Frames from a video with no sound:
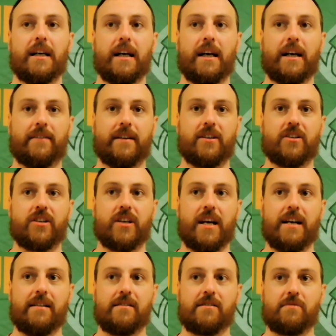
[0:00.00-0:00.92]
I think
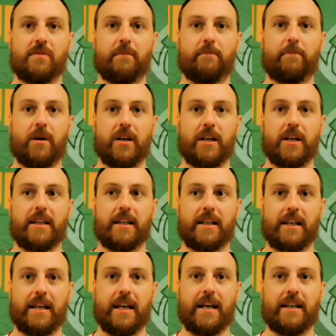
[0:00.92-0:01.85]
Shells were biting
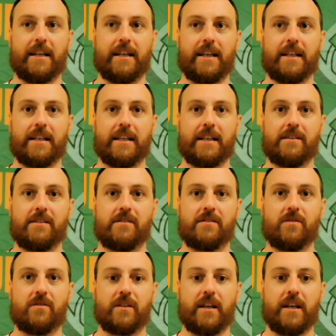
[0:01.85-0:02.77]
and getting in and getting
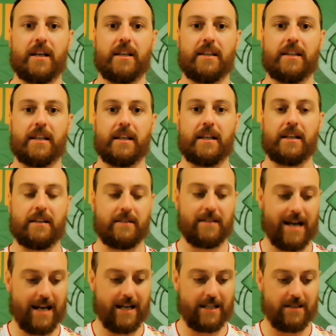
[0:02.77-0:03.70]
stuck in,
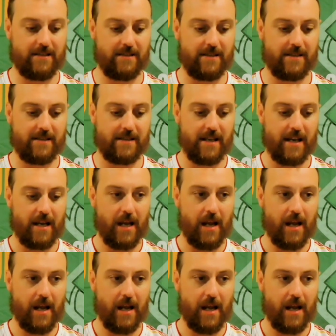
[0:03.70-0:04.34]
tackles,